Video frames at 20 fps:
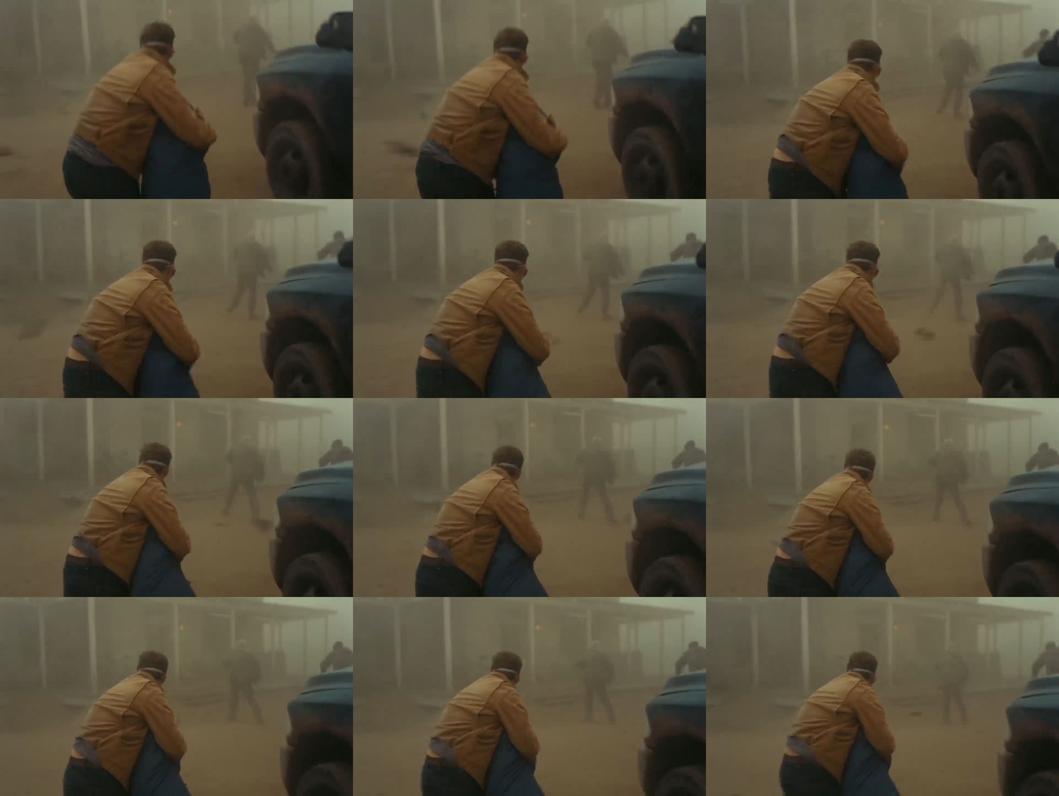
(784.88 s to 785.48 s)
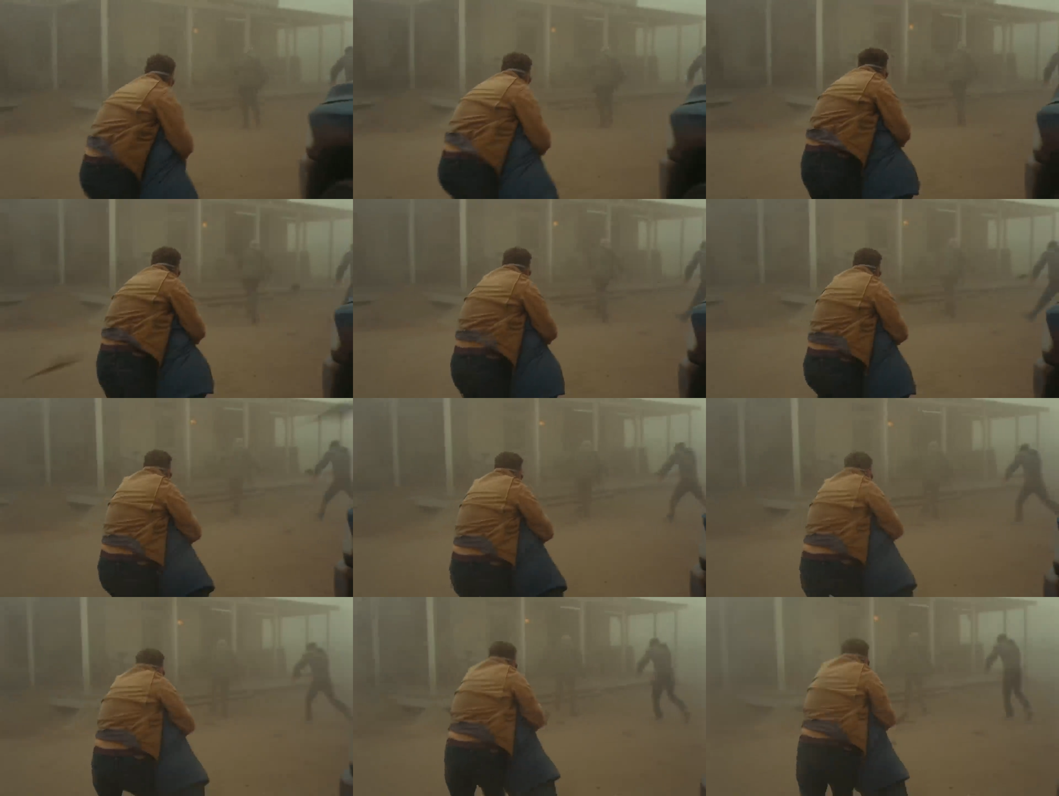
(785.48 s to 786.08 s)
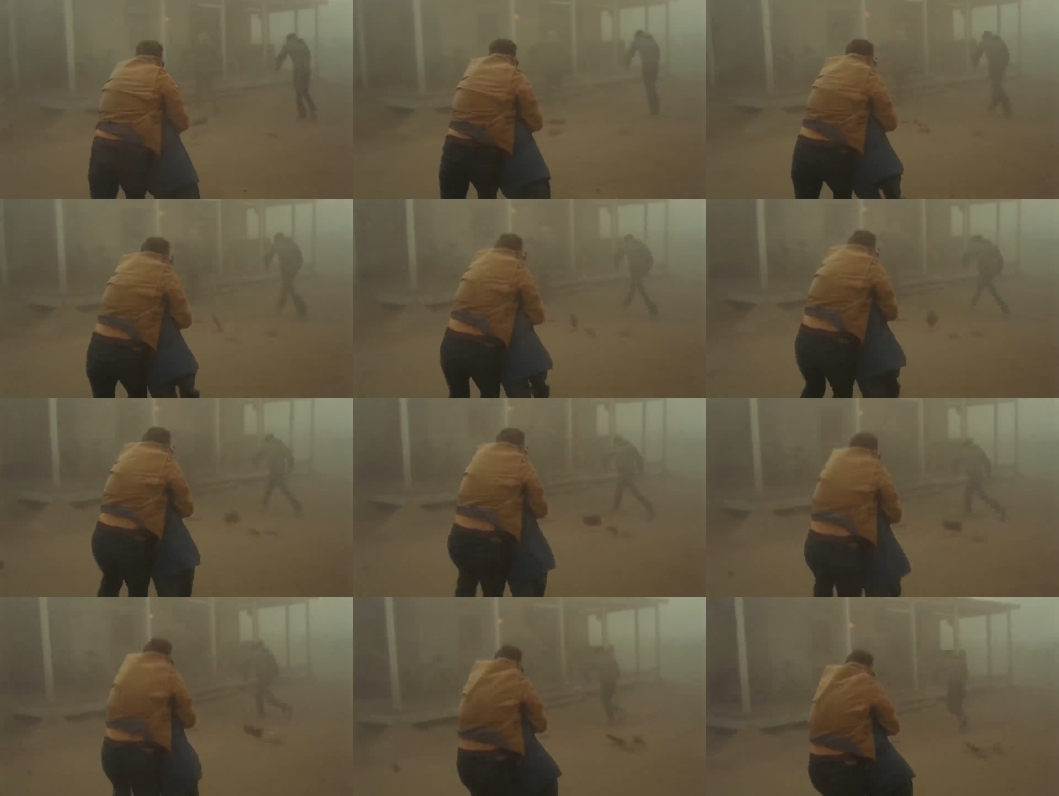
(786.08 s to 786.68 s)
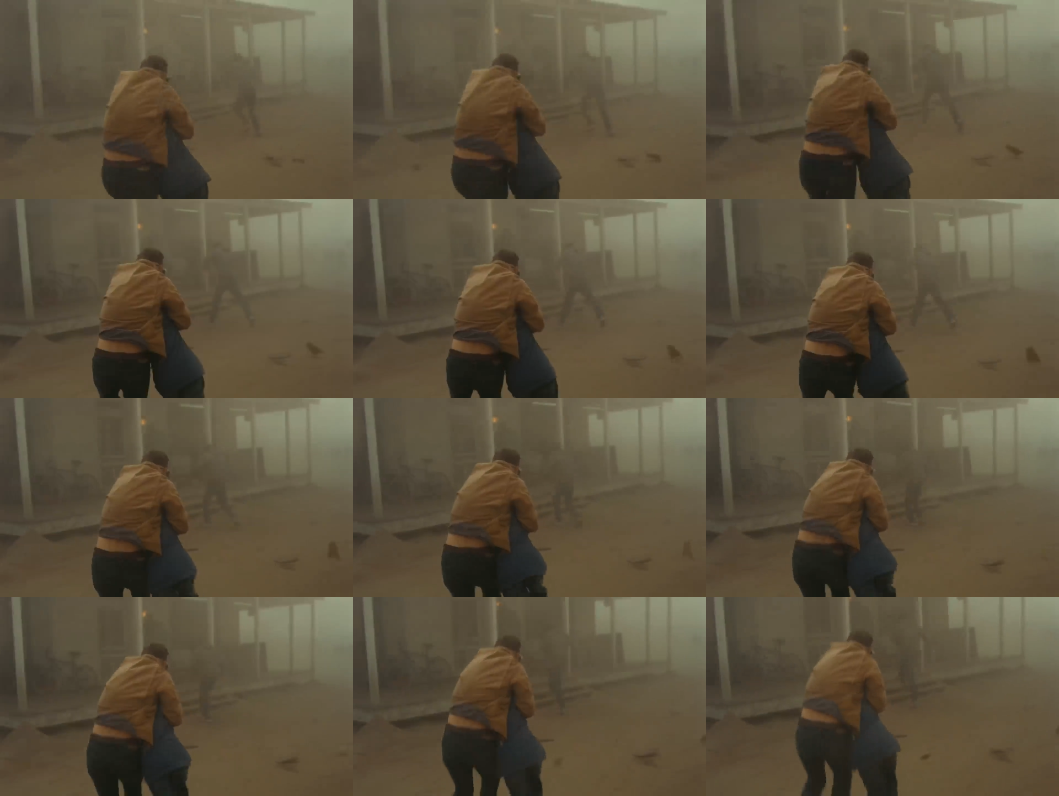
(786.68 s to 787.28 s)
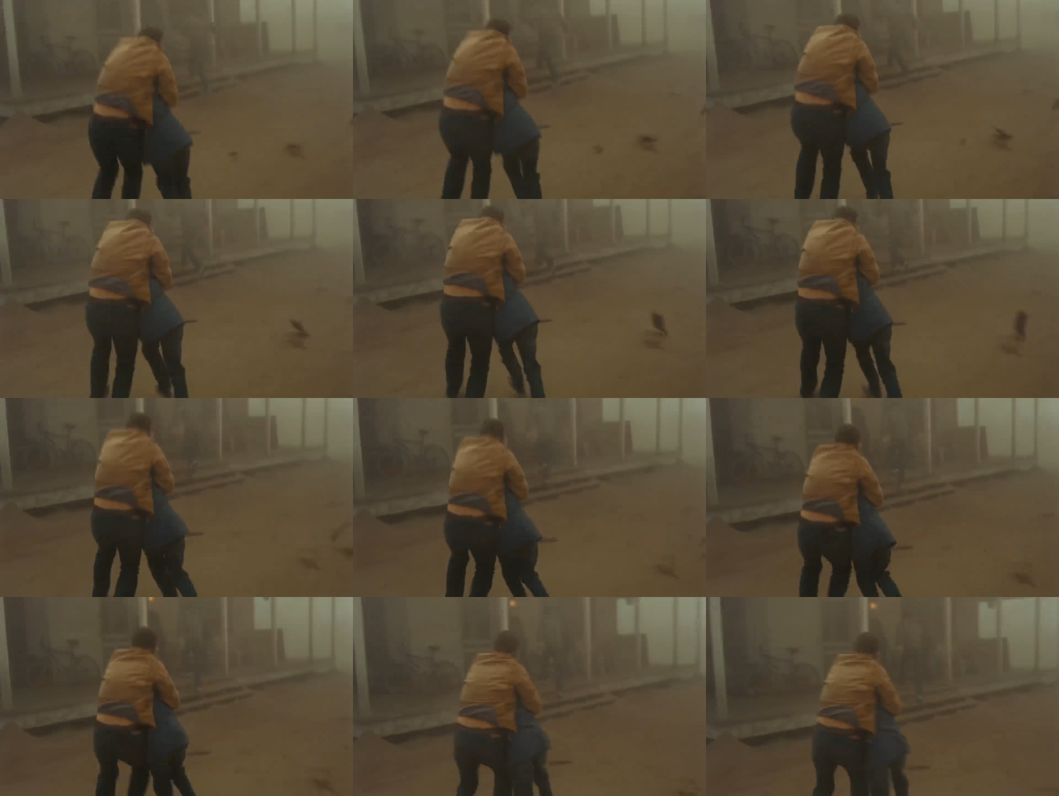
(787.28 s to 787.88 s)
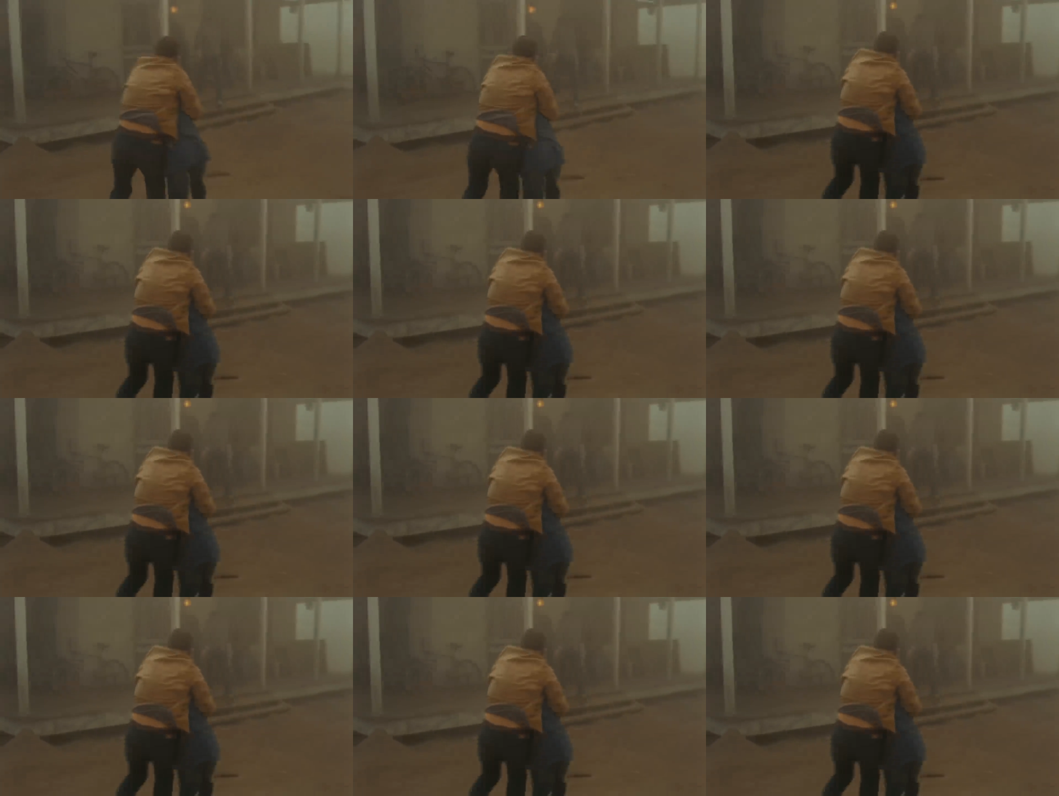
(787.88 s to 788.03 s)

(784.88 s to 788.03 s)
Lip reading: Nobody's mouth can be seen.